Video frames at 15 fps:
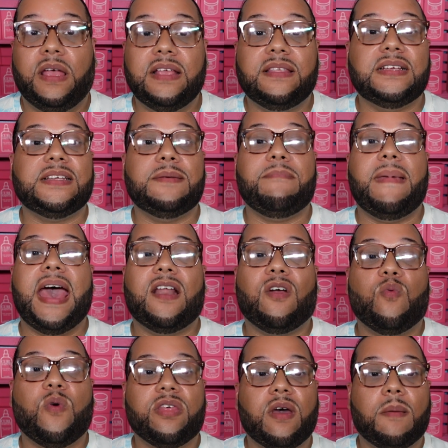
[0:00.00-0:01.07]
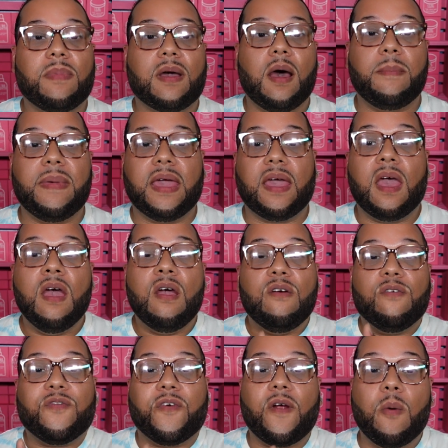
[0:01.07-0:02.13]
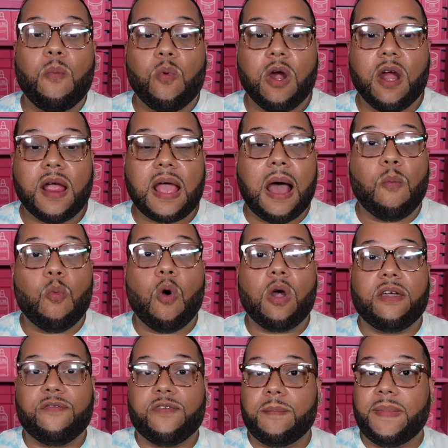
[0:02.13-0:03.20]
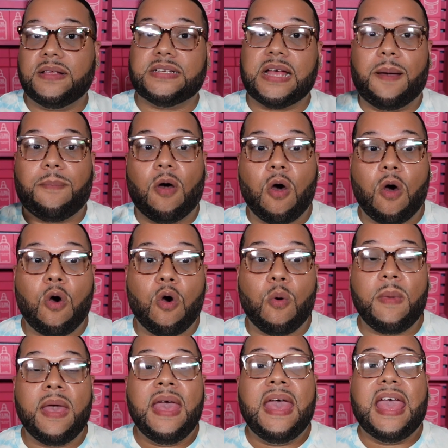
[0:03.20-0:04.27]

It doesn't matter whether I'm coming from work, I'm walking from my job home.